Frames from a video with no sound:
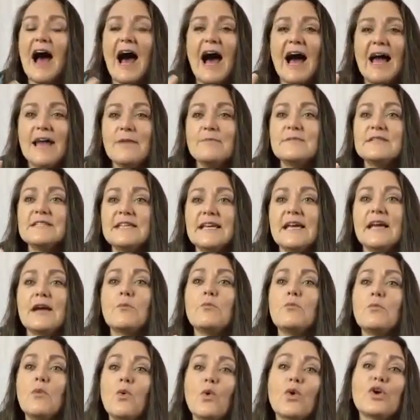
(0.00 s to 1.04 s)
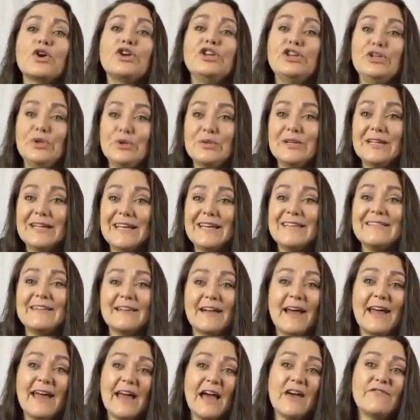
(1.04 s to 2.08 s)
I'm seeing more unity
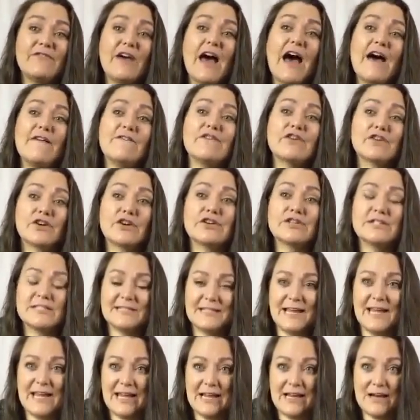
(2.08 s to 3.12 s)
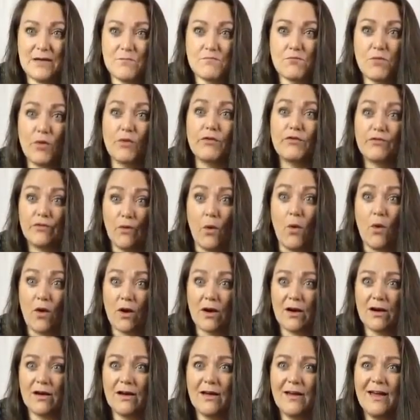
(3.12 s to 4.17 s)
than I have ever seen
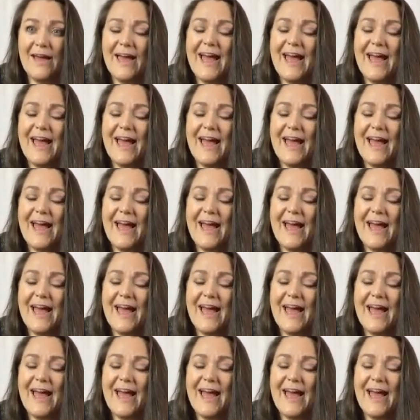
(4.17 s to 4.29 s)
before.